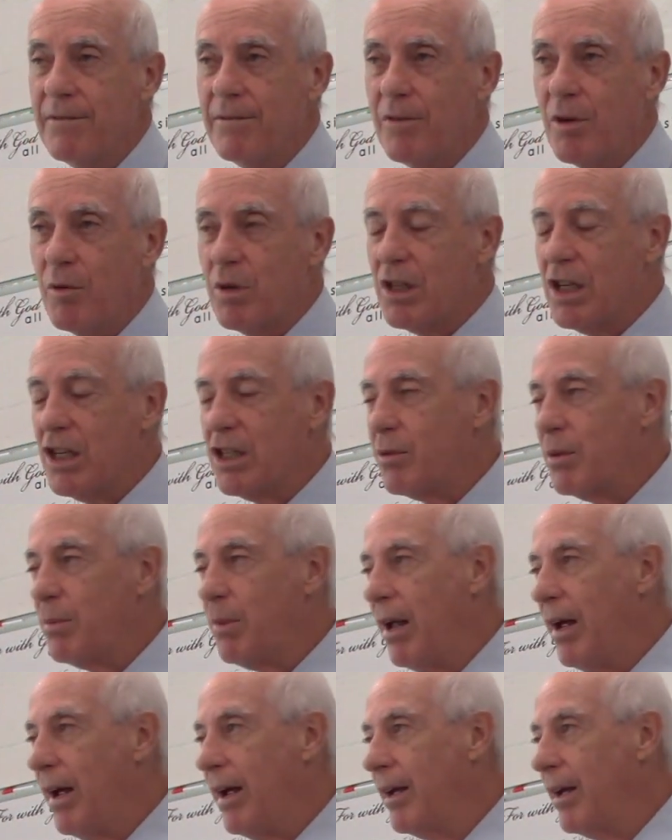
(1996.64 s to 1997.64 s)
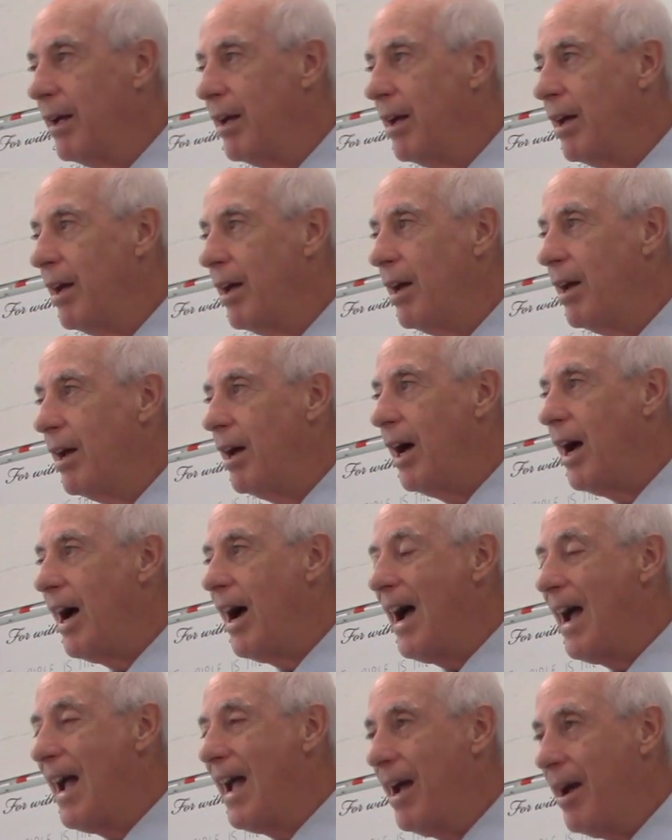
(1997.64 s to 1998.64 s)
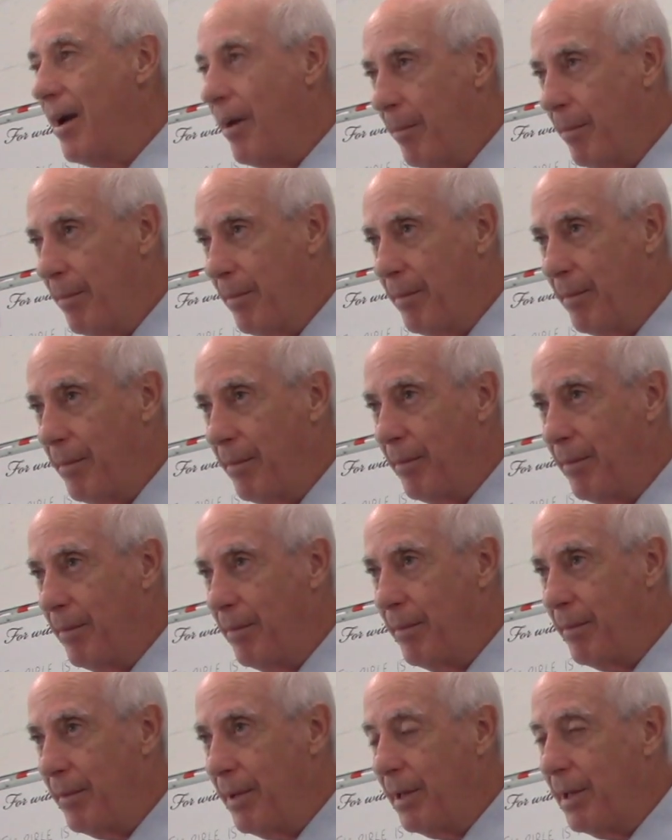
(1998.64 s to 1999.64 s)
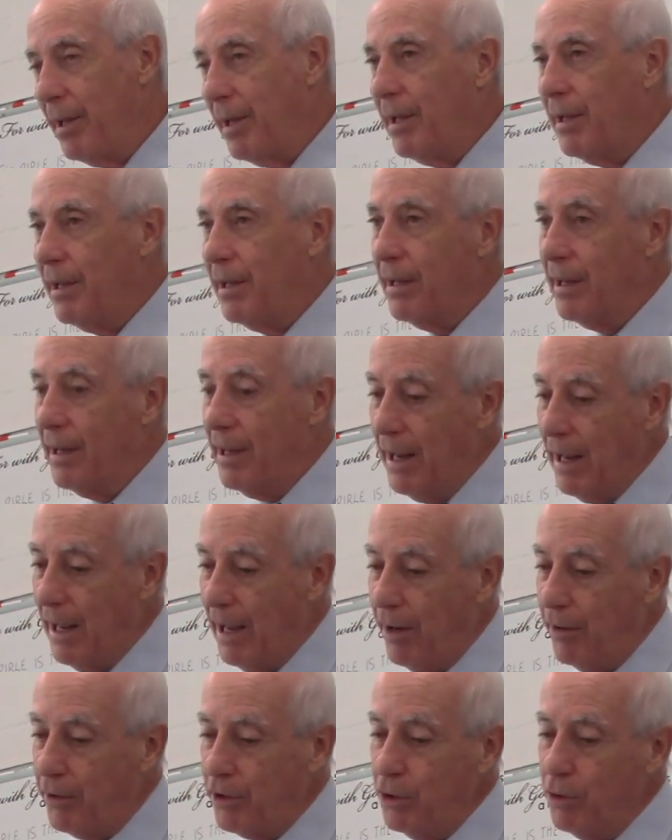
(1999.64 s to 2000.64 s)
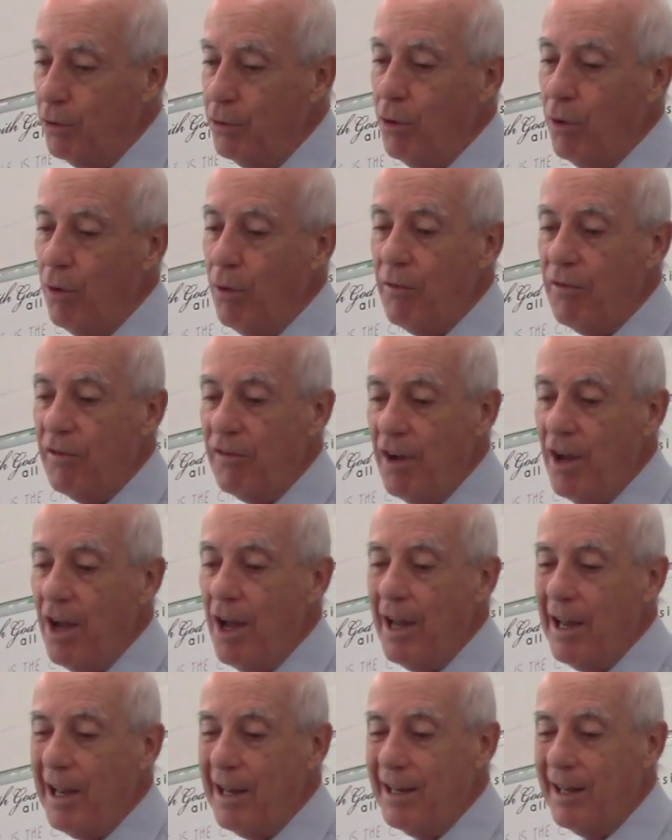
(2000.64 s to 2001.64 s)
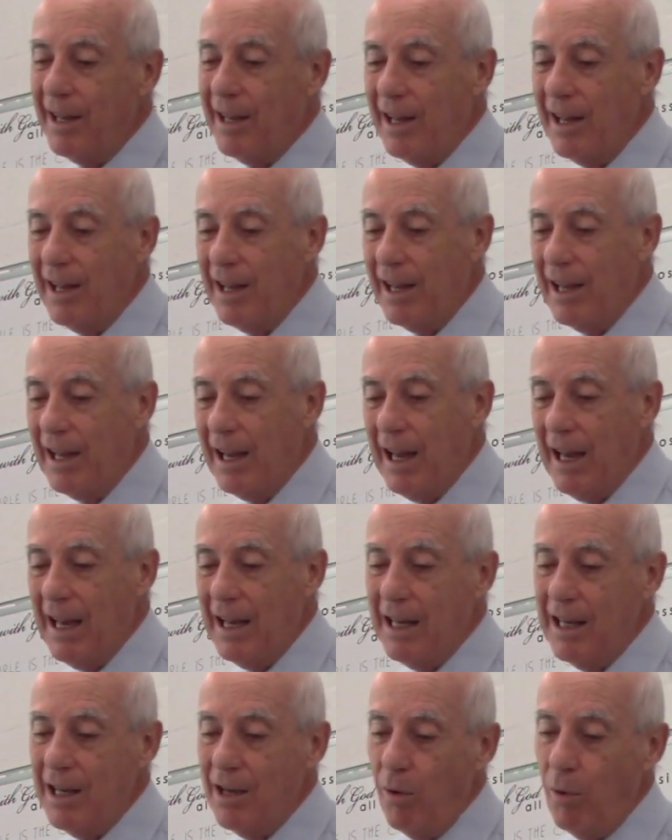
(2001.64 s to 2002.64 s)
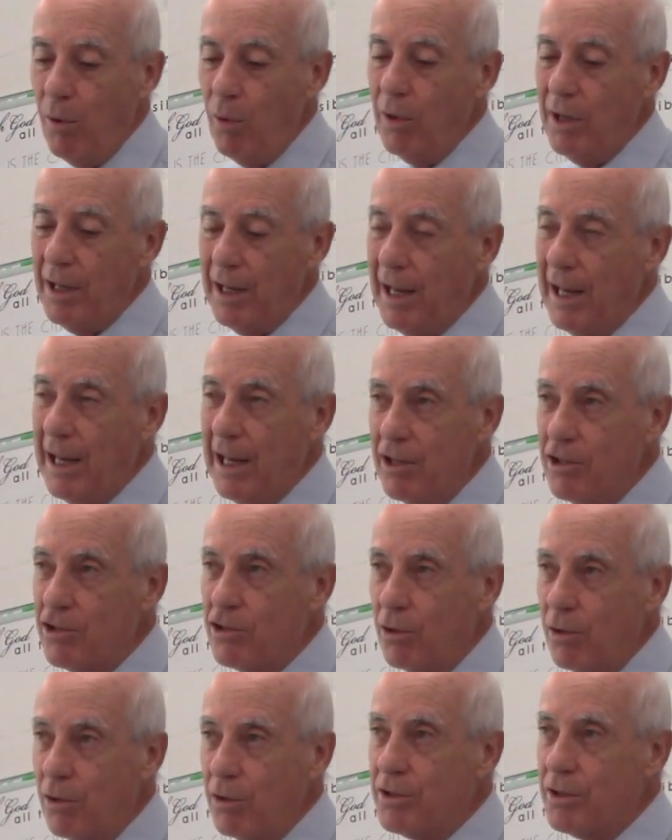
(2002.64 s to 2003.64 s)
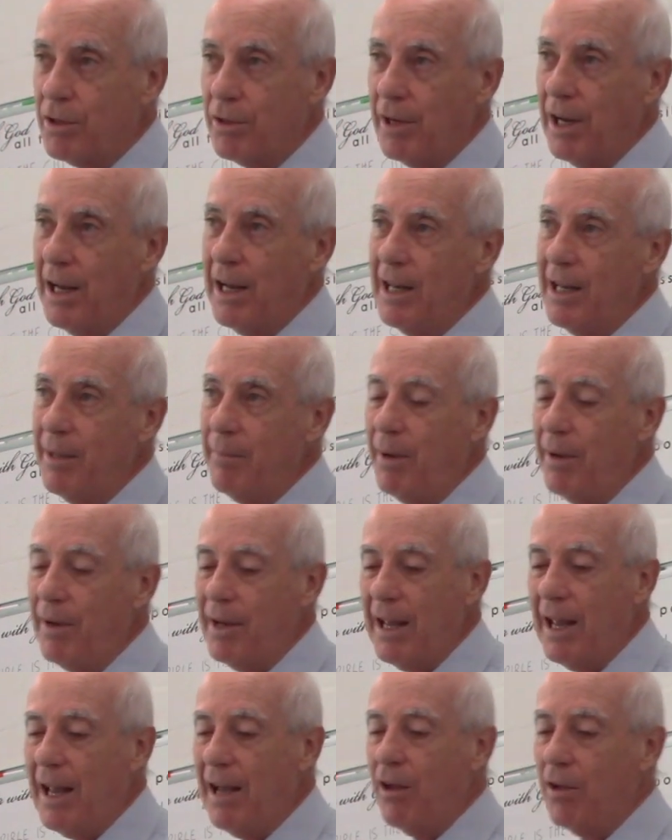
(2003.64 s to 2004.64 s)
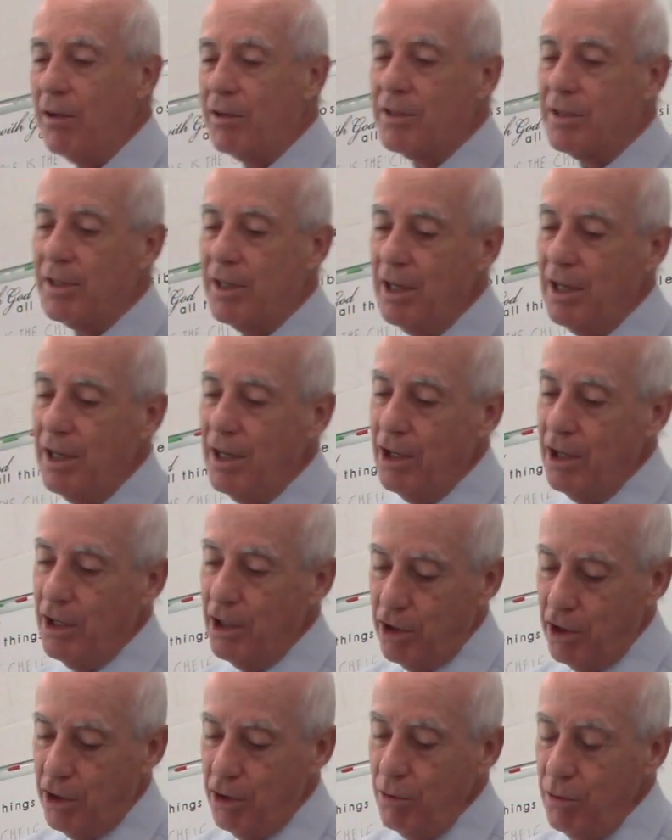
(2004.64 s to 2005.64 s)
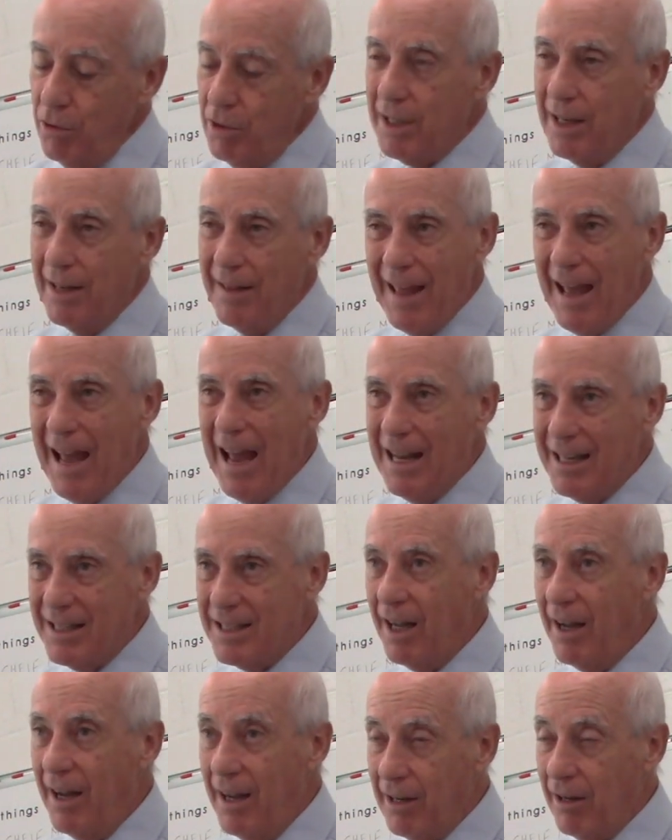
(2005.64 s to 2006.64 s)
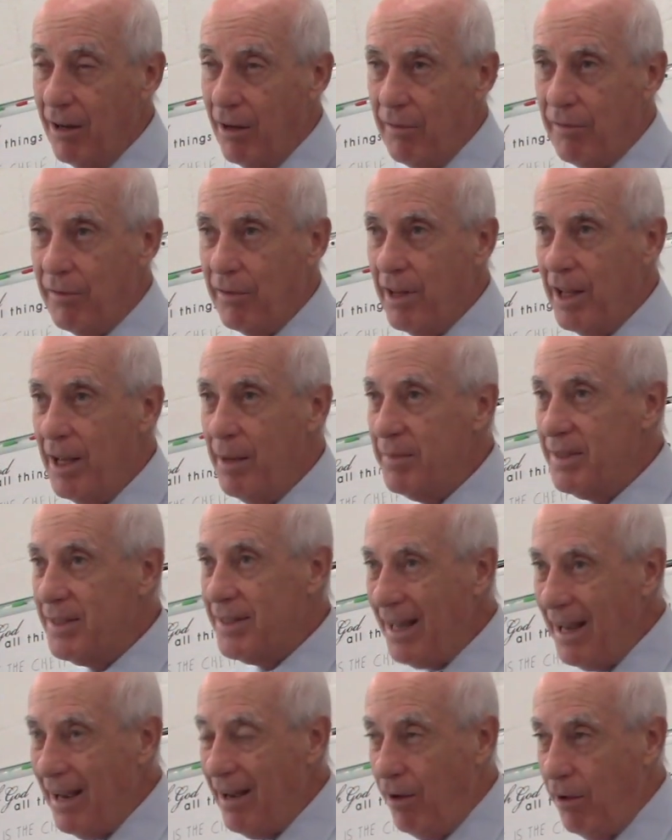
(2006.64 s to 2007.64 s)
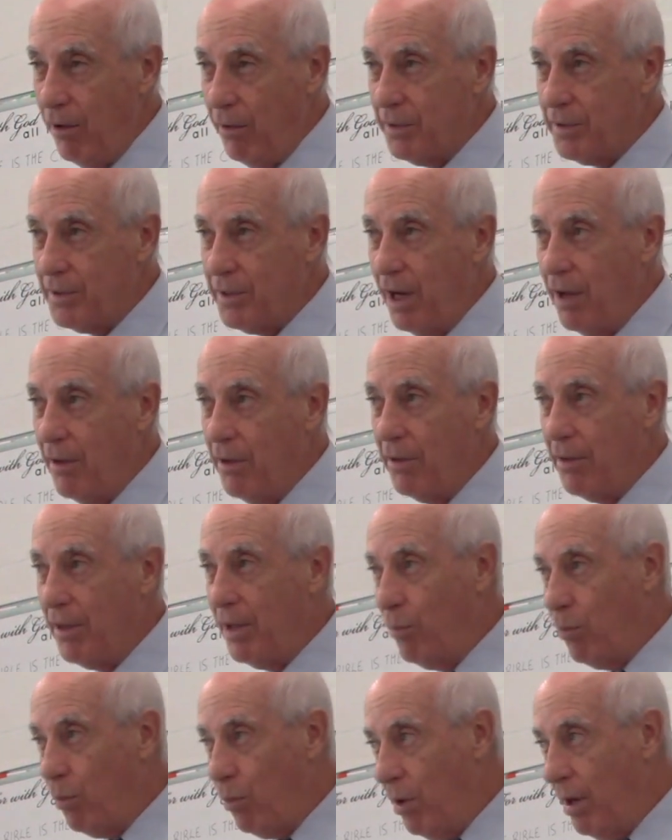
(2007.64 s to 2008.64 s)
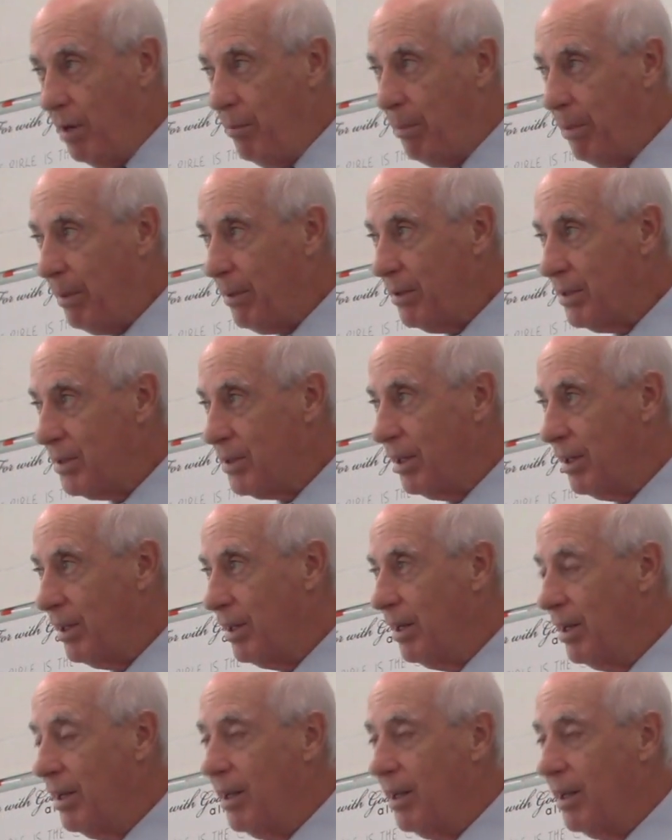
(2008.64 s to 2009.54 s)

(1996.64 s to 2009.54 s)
What was his reply? I am. Now, you don't find any holy angels or anybody else using that title for themselves other than one person,